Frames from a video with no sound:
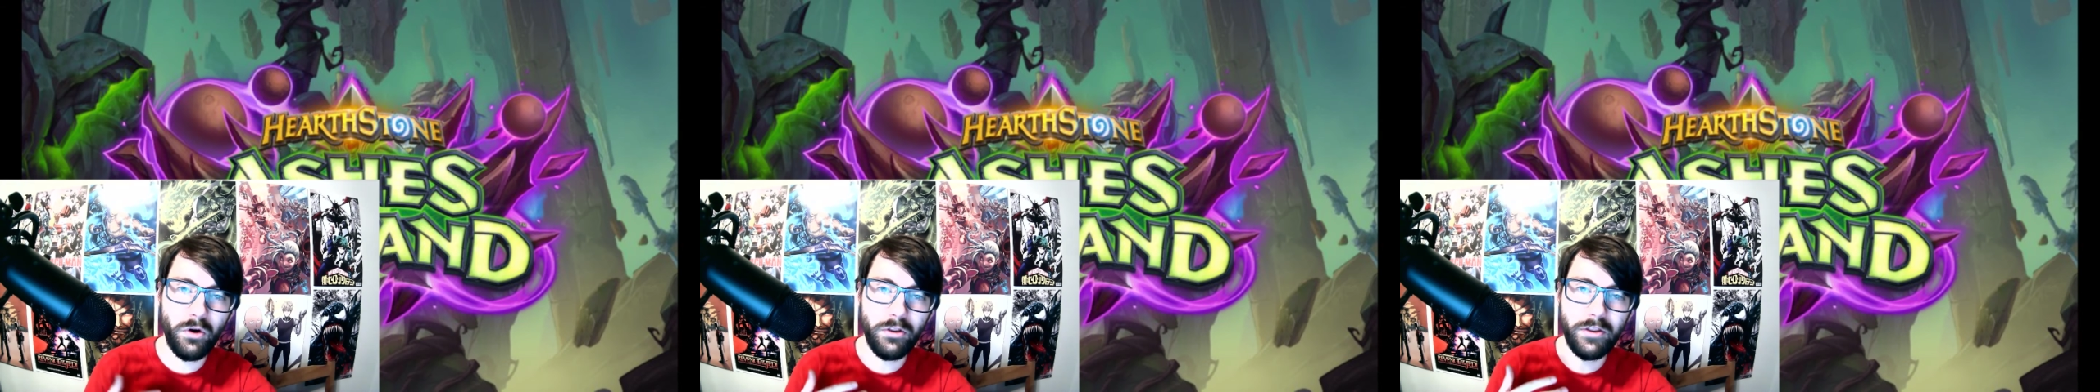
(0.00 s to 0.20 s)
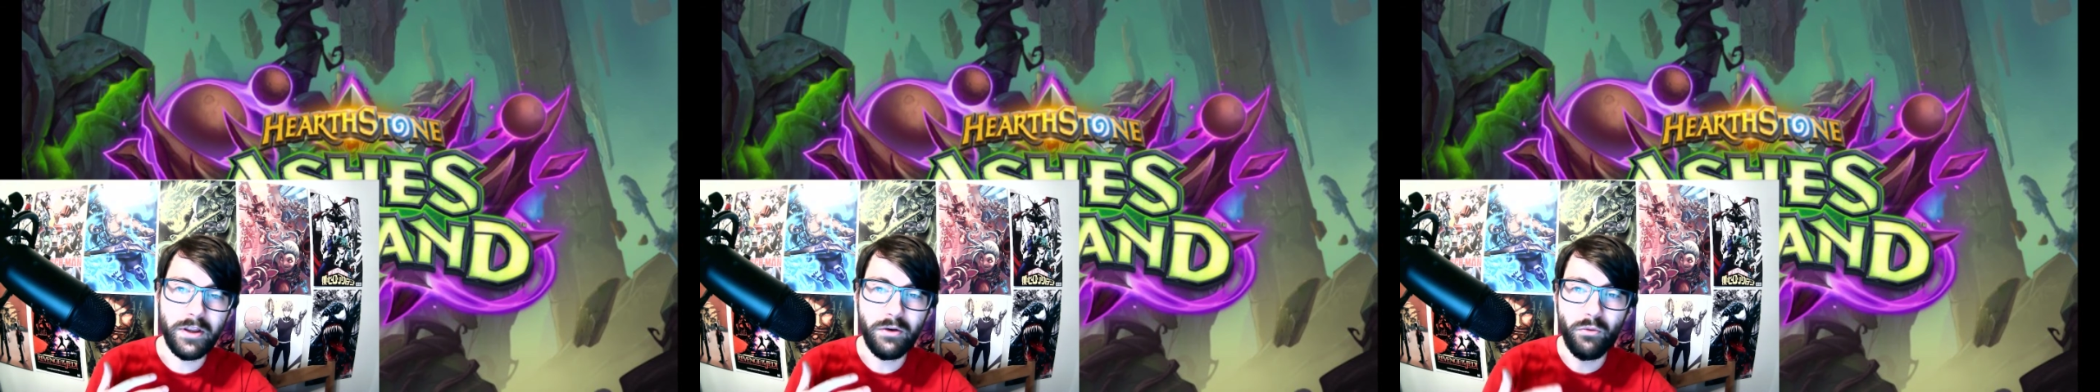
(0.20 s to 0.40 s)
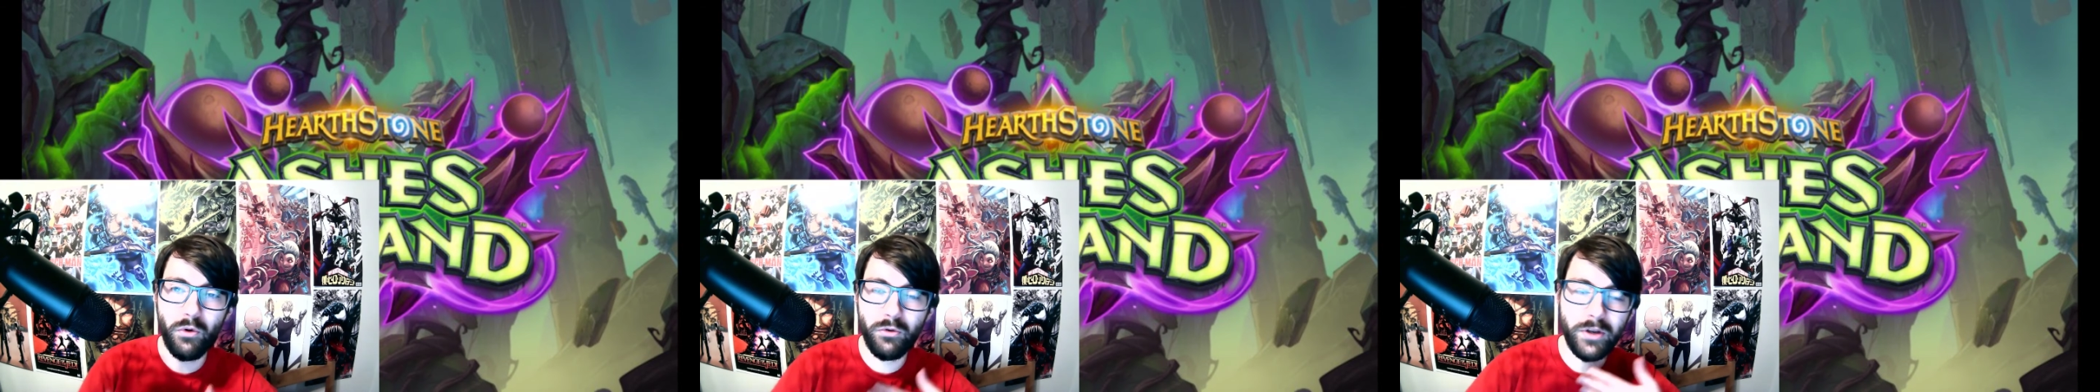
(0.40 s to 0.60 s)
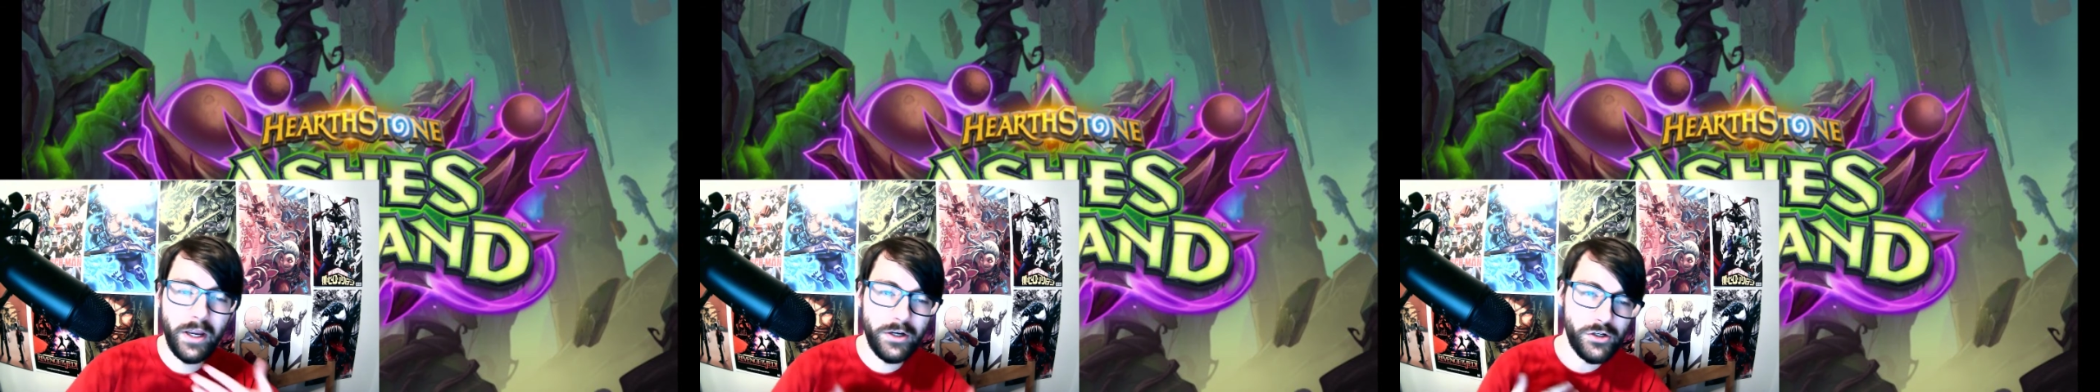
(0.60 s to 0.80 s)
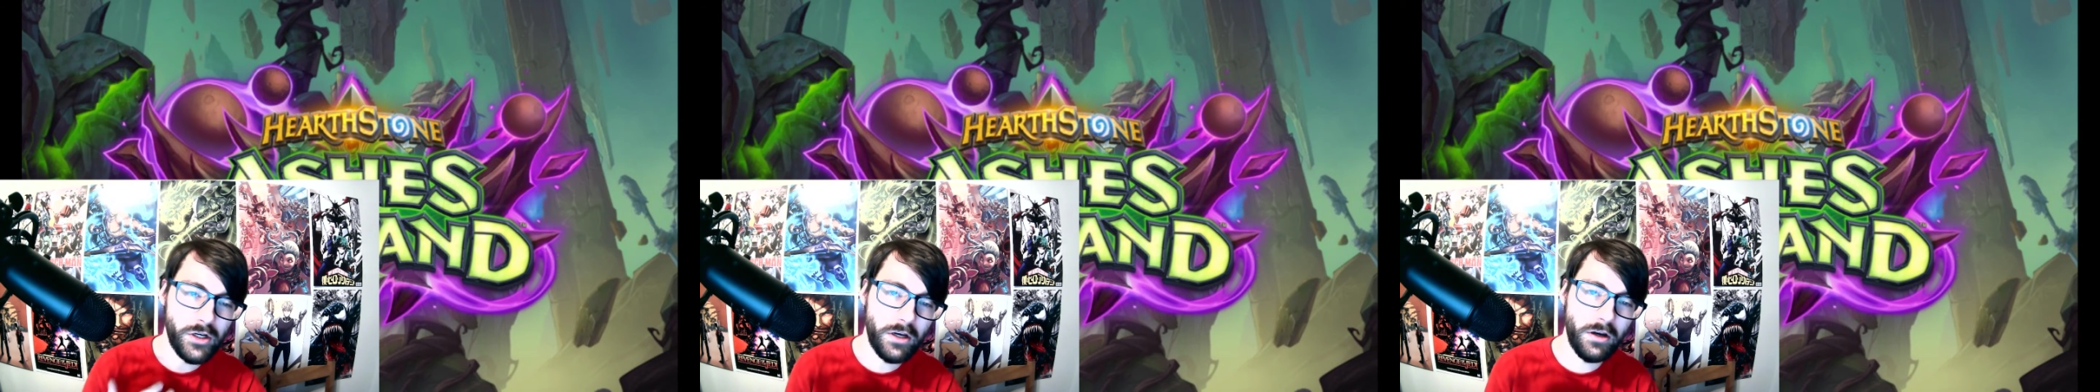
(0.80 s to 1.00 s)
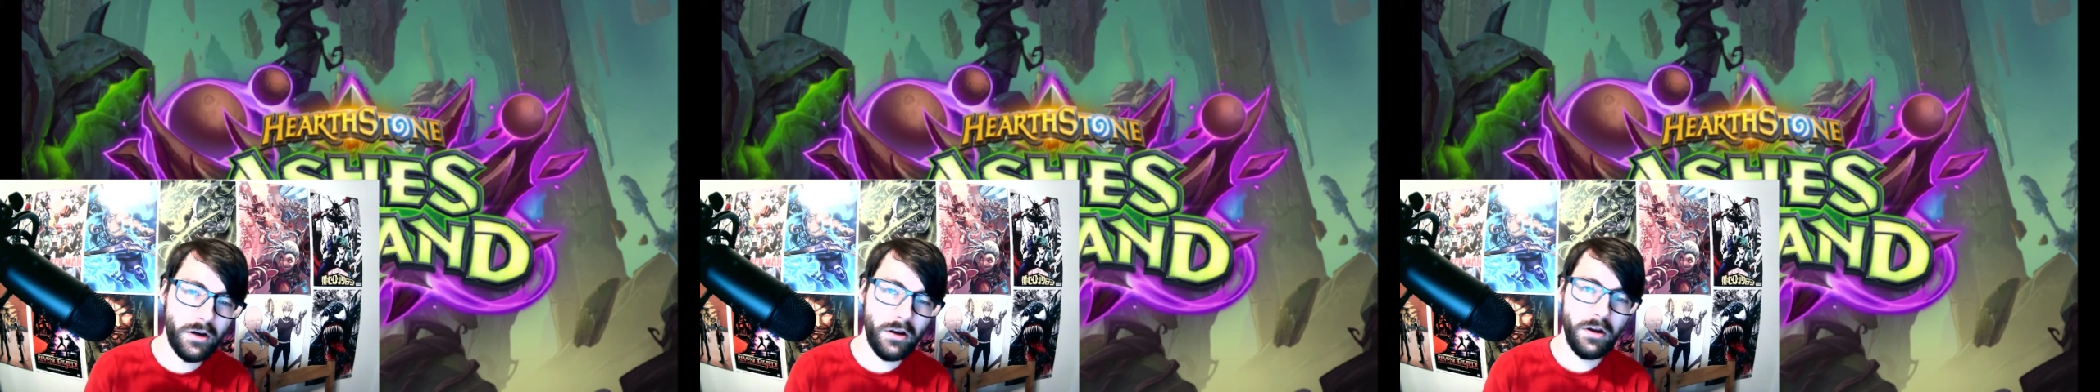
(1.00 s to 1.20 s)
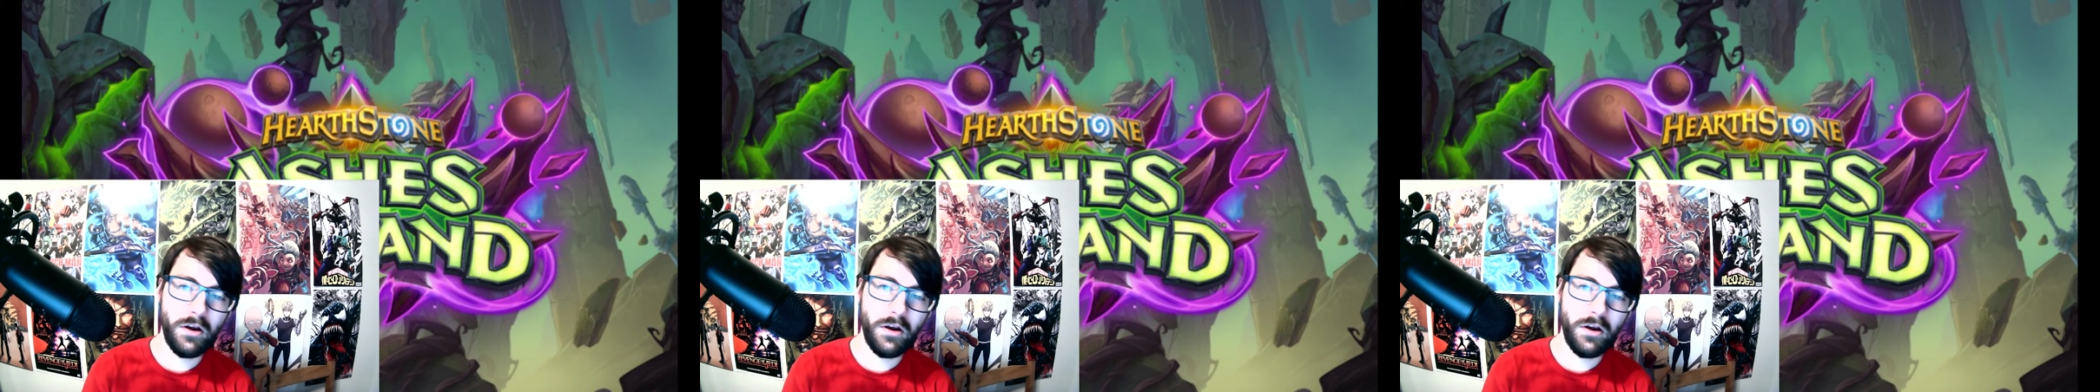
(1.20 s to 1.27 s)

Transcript: the rotation